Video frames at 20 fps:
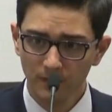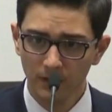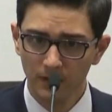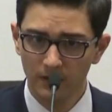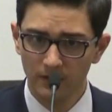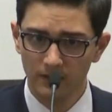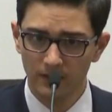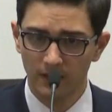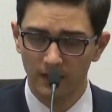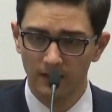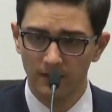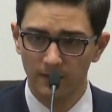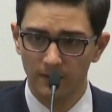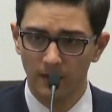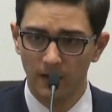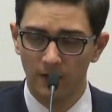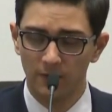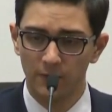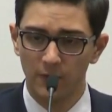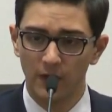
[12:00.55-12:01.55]
he said,
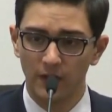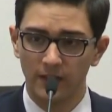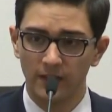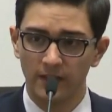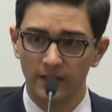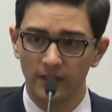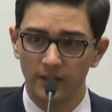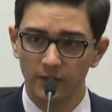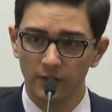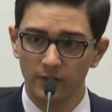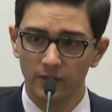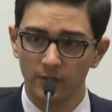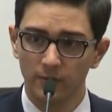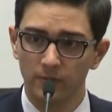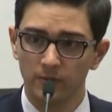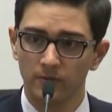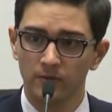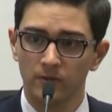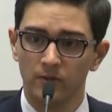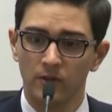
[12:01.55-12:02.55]
"I'll fucking kill you,"
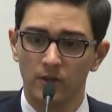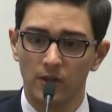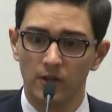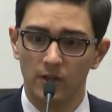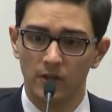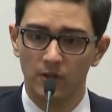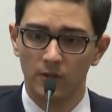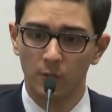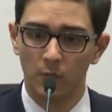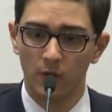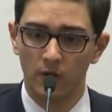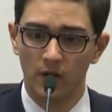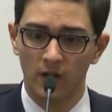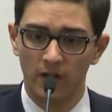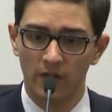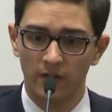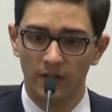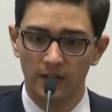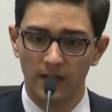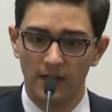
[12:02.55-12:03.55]
and then the one
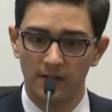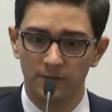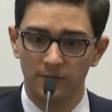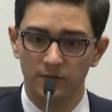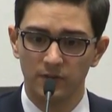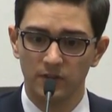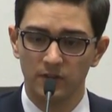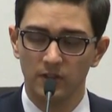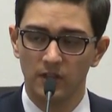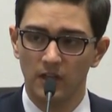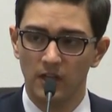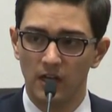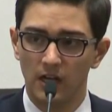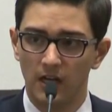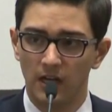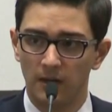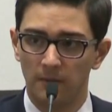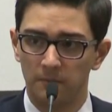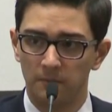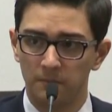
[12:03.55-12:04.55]
on the left,
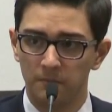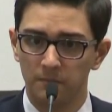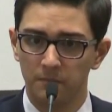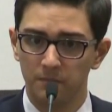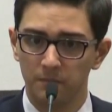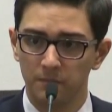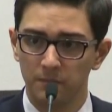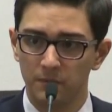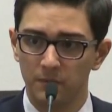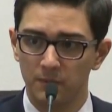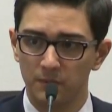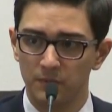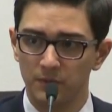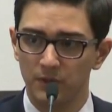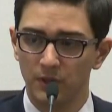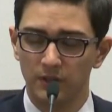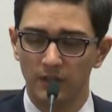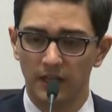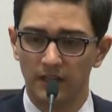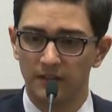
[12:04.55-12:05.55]

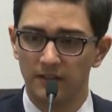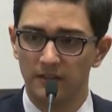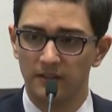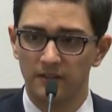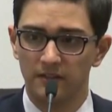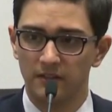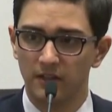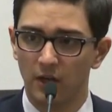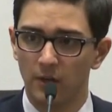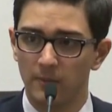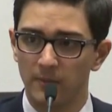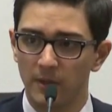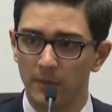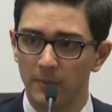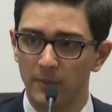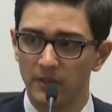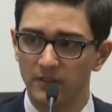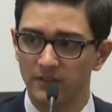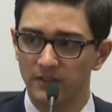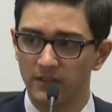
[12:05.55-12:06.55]
called me a
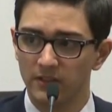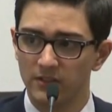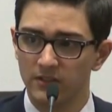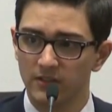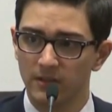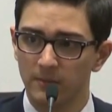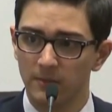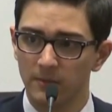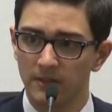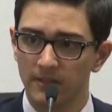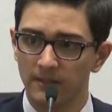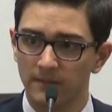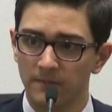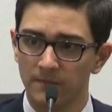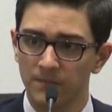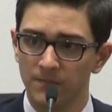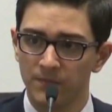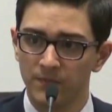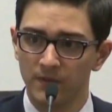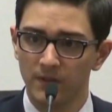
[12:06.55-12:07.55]
pussy or something,
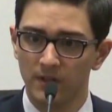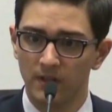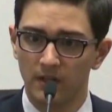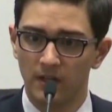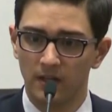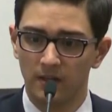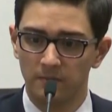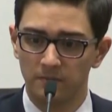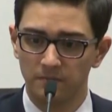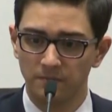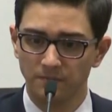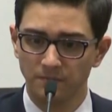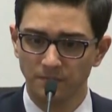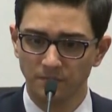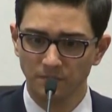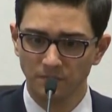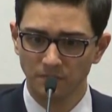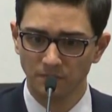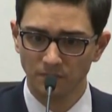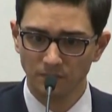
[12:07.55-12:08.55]
and
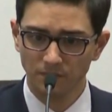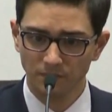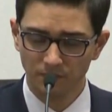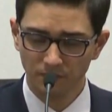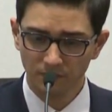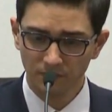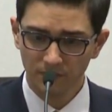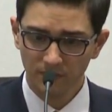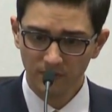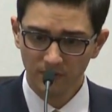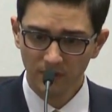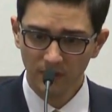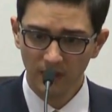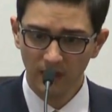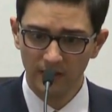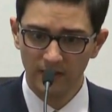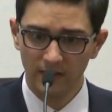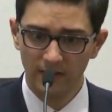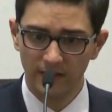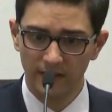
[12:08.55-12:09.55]

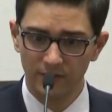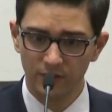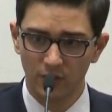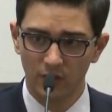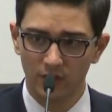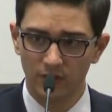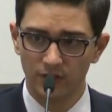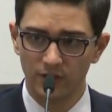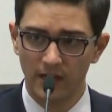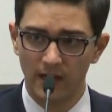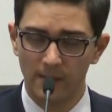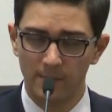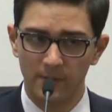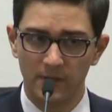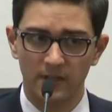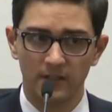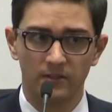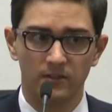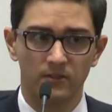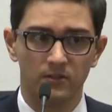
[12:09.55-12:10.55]
then they charged at
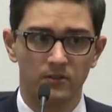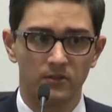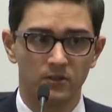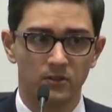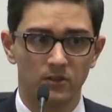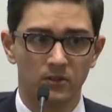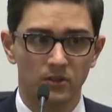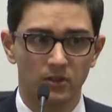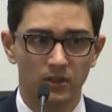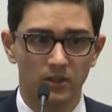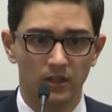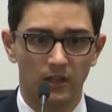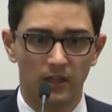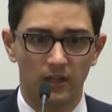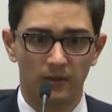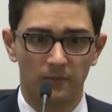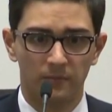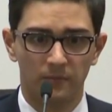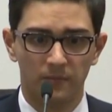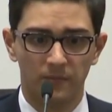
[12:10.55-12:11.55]
me,
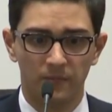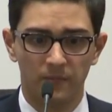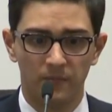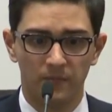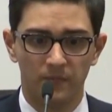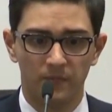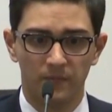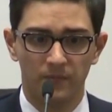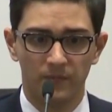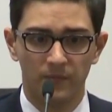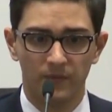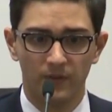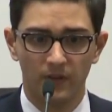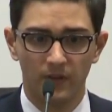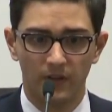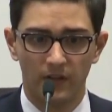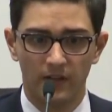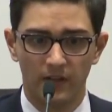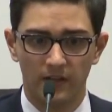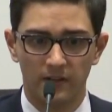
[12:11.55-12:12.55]
and
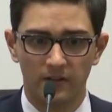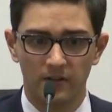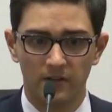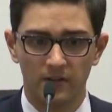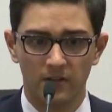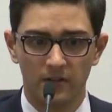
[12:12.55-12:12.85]
then